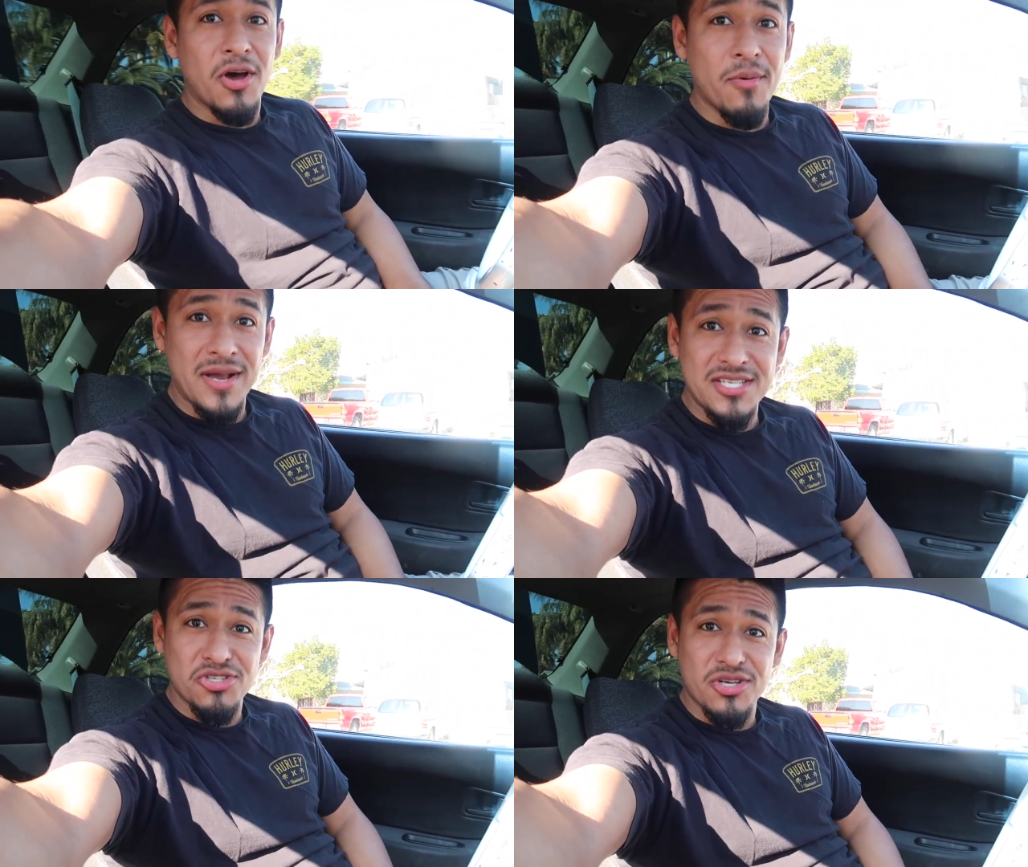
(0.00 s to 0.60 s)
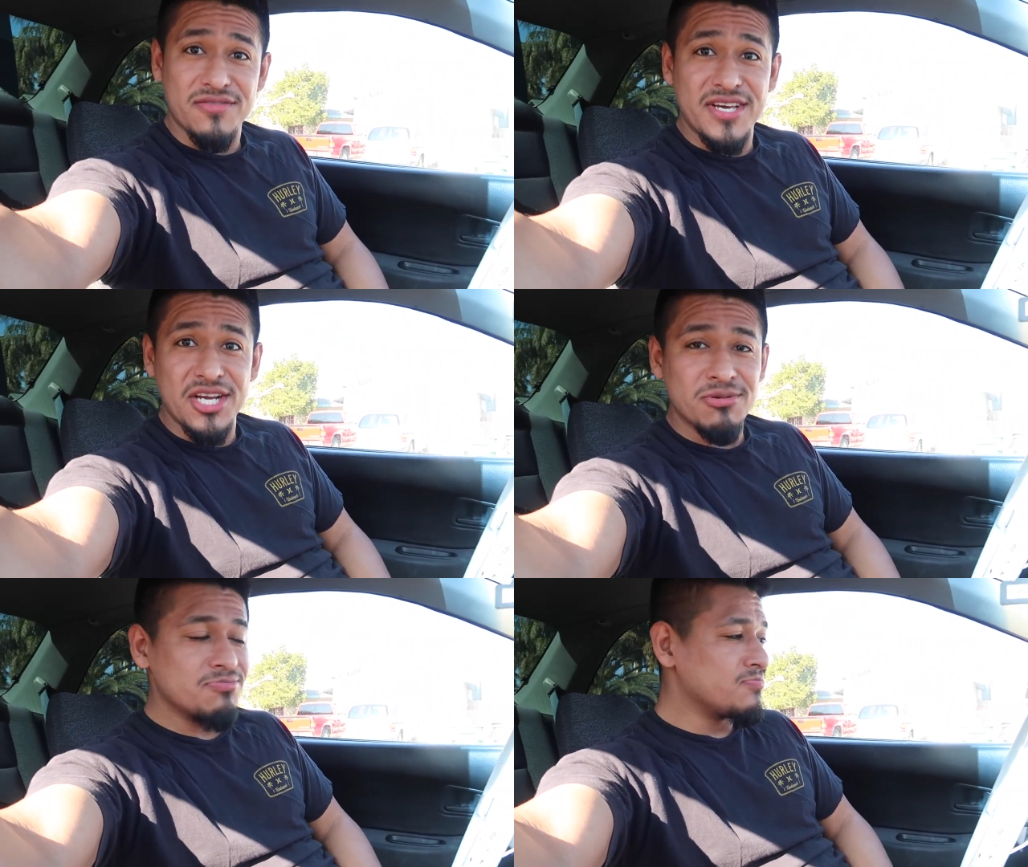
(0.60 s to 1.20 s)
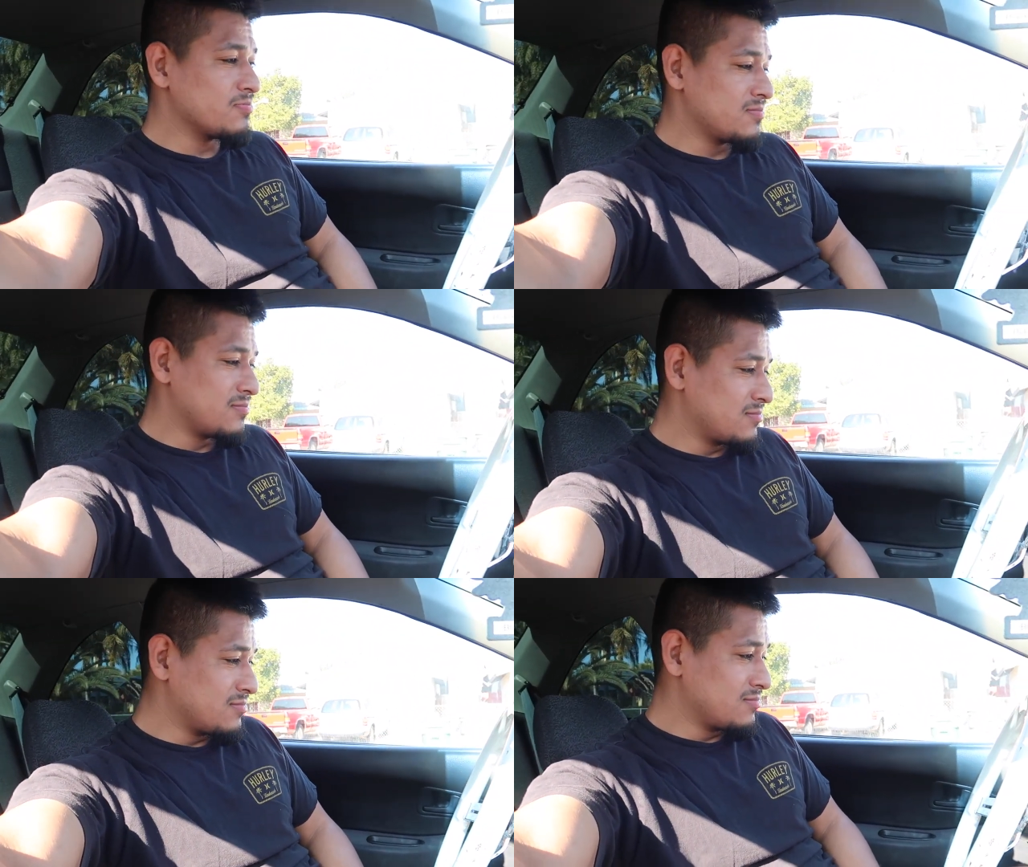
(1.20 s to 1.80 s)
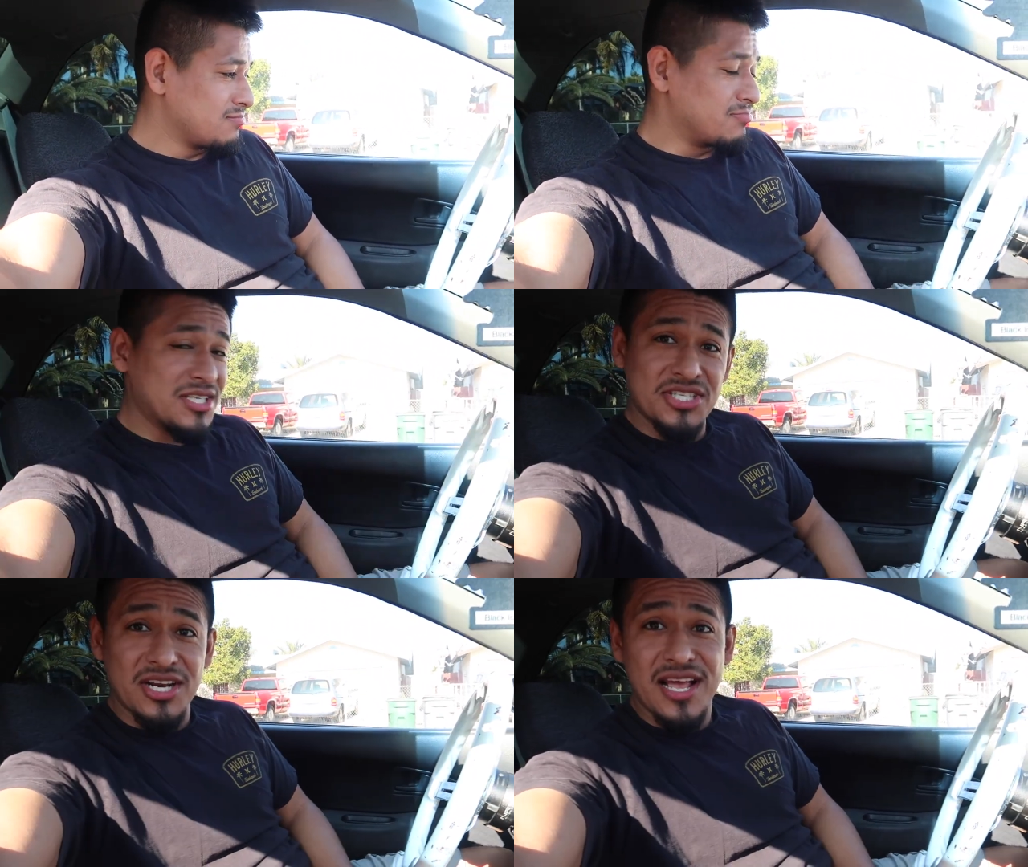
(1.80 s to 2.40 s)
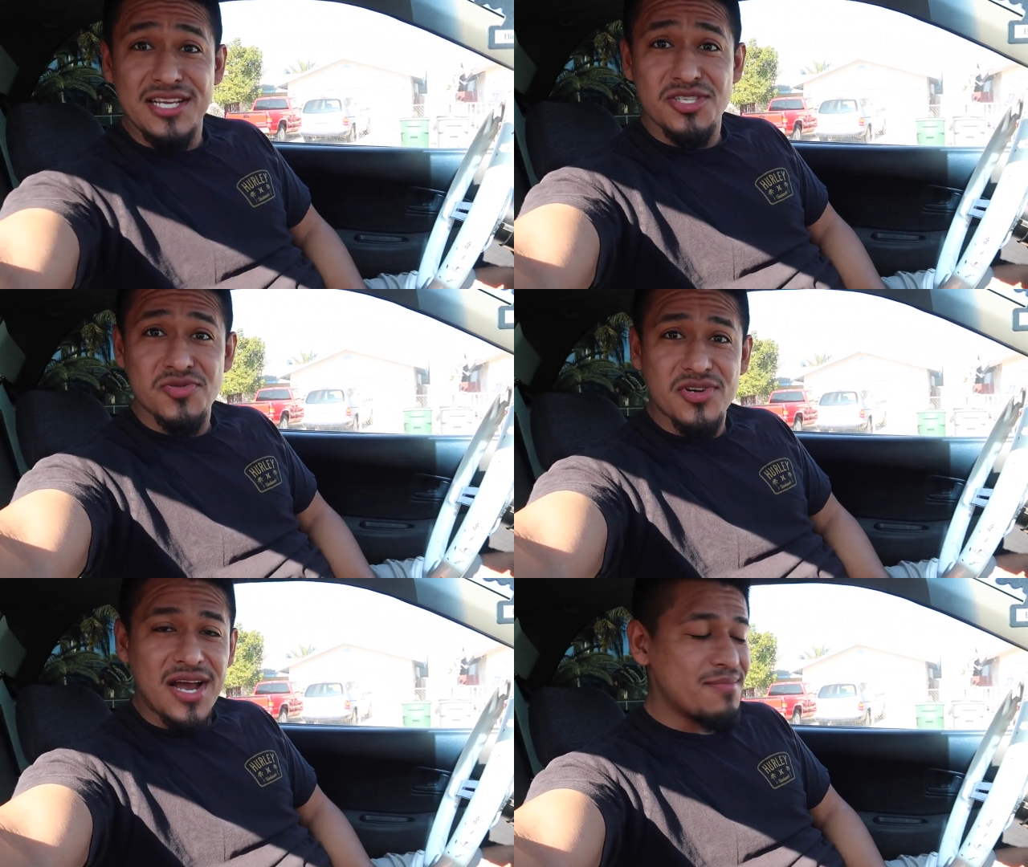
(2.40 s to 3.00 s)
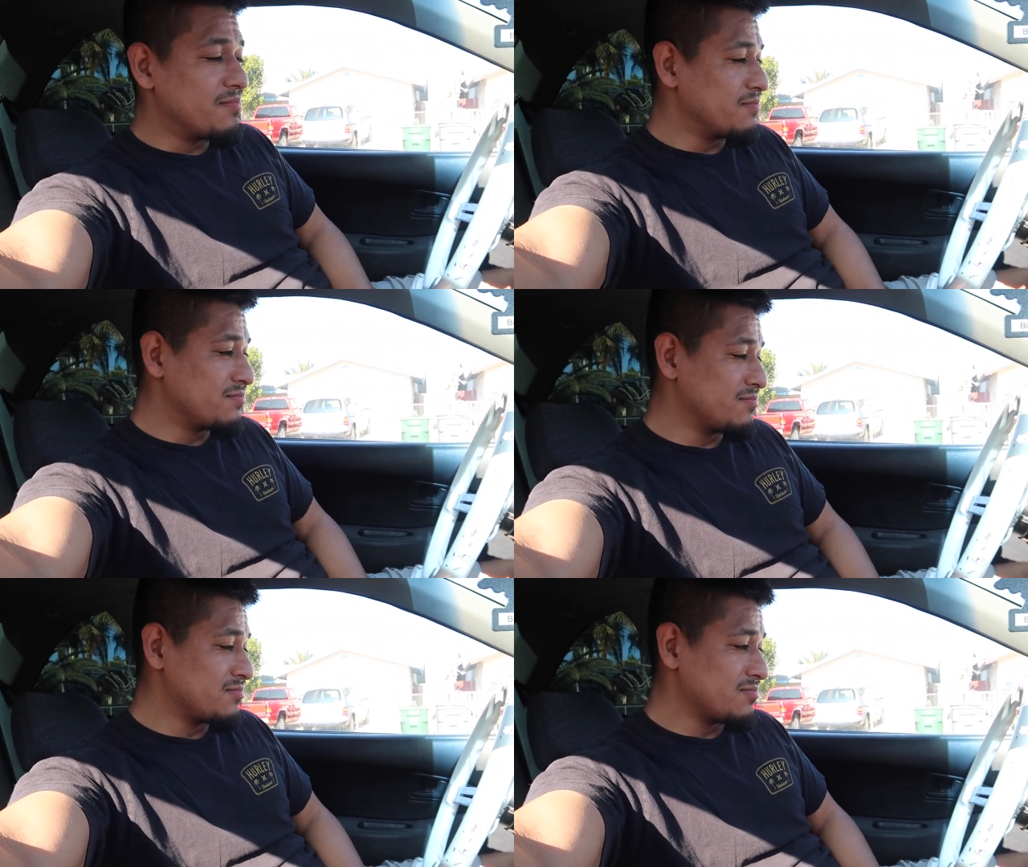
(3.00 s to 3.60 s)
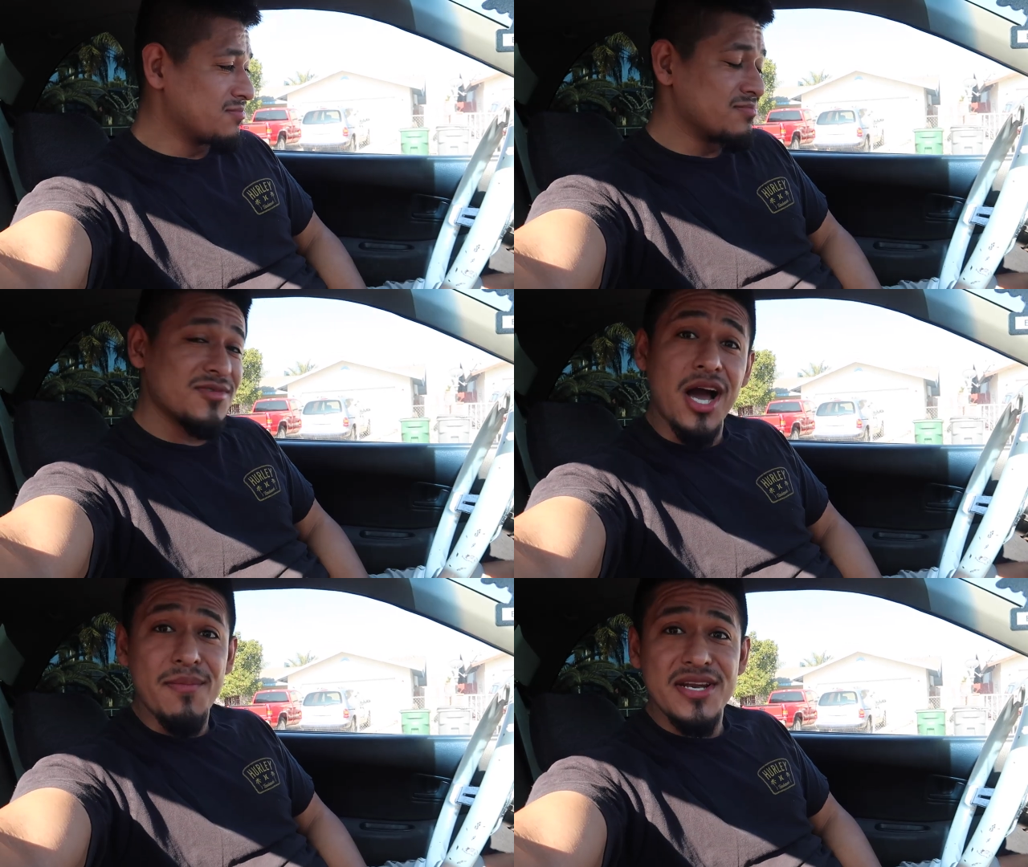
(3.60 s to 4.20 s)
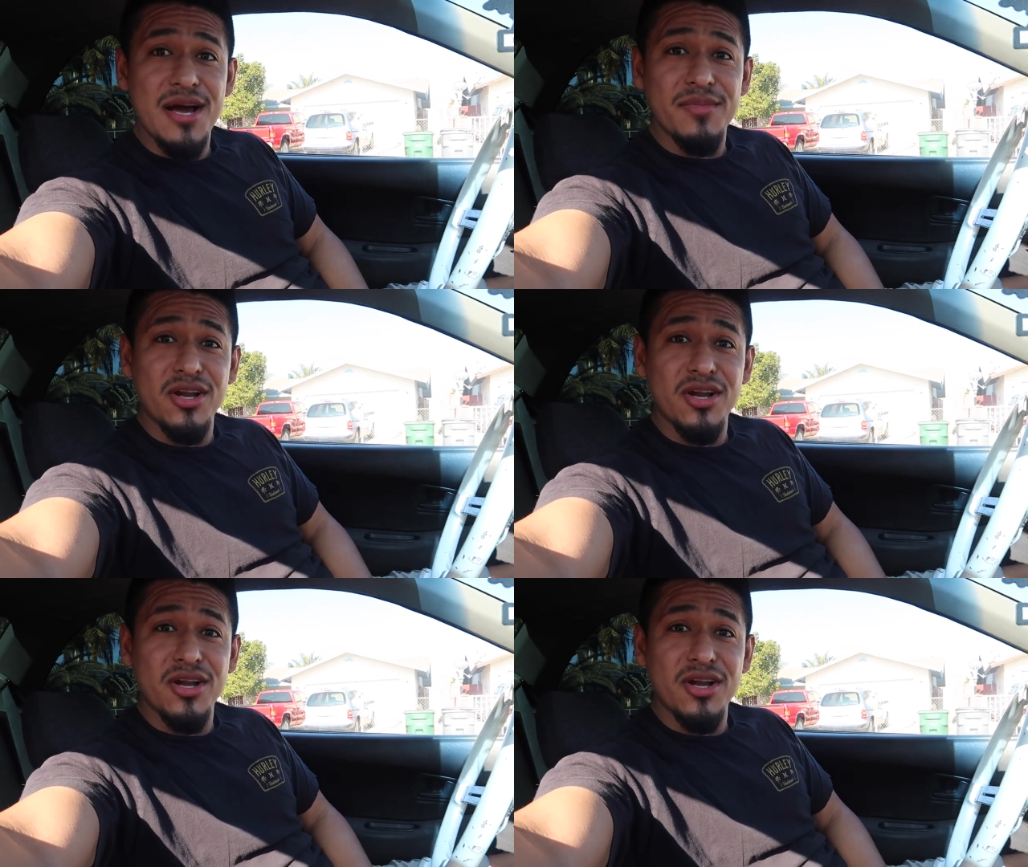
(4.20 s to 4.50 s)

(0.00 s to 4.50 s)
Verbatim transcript: I hope you guys enjoyed the video. Make sure to like and subscribe. Comment down